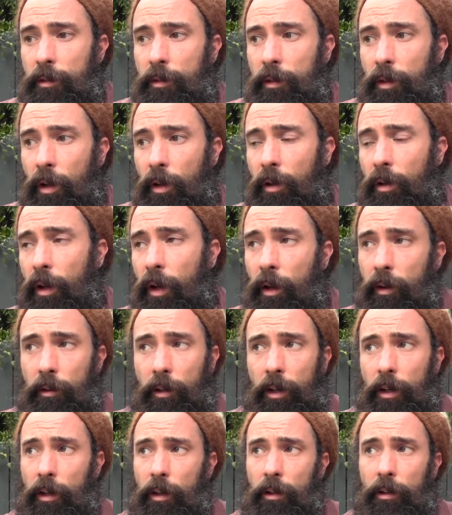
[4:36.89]

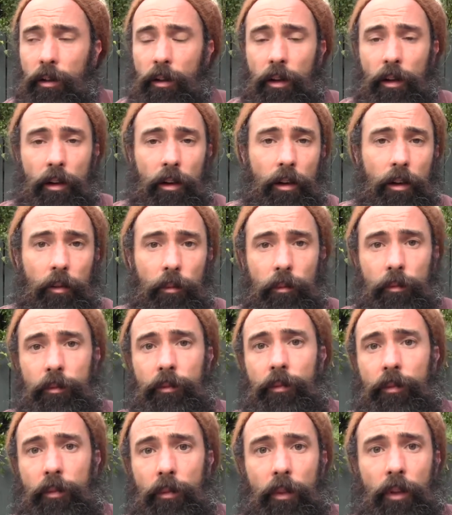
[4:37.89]
declaring um,
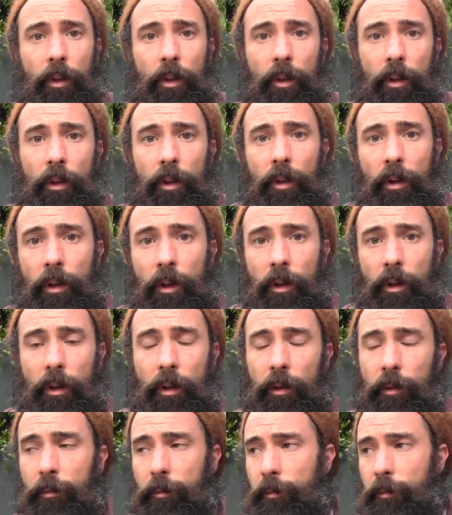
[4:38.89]
uh,